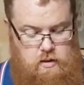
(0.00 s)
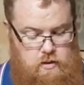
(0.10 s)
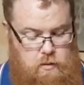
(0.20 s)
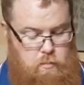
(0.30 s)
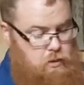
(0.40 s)

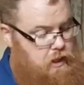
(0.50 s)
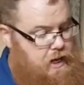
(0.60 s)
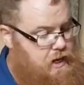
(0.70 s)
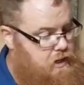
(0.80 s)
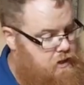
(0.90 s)
The
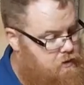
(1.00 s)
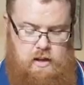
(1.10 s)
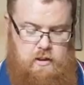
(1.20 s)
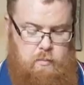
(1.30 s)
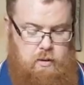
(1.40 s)
blade
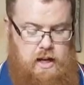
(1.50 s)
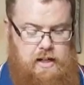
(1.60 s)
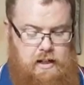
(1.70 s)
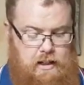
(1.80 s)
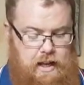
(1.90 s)

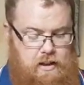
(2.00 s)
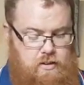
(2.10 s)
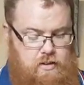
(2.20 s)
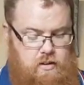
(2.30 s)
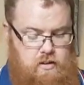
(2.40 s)

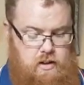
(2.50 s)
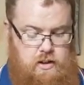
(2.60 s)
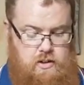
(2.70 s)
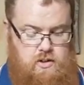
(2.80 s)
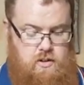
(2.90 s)
length
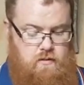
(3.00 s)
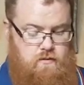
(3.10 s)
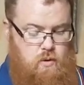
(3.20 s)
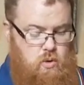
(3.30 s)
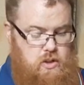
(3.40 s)
is
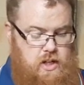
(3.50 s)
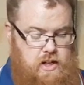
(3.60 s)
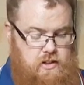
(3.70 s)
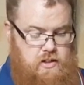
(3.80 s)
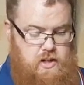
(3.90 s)

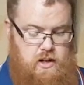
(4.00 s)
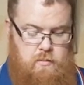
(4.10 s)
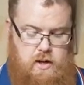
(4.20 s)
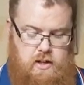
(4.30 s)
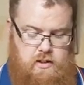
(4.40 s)
14
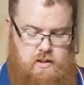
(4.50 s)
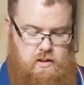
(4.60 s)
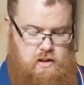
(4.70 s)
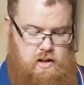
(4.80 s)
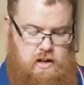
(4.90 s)
centimeters
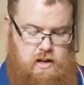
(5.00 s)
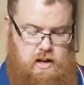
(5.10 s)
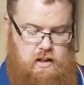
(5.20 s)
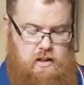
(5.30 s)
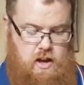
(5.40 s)

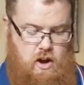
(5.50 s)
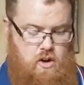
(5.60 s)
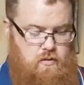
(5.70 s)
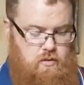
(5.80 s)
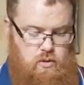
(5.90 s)
and the
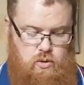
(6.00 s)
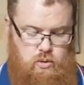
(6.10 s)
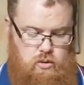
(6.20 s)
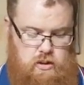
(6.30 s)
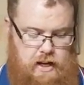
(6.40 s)

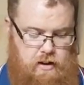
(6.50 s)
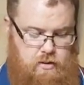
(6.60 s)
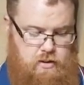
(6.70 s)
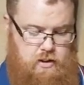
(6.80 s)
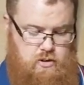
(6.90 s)
overall
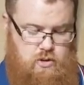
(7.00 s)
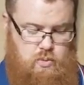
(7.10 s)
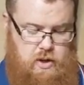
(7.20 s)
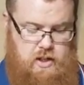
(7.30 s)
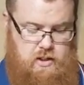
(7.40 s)
length is
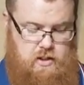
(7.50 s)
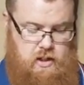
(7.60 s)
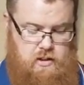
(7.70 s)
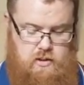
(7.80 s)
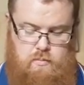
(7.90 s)

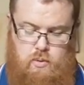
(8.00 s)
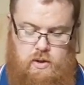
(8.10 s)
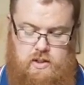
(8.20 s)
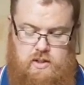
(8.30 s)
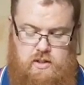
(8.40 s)

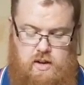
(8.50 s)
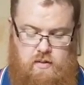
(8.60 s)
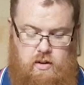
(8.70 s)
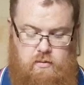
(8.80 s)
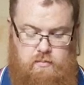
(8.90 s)

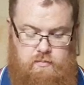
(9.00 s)
26.7.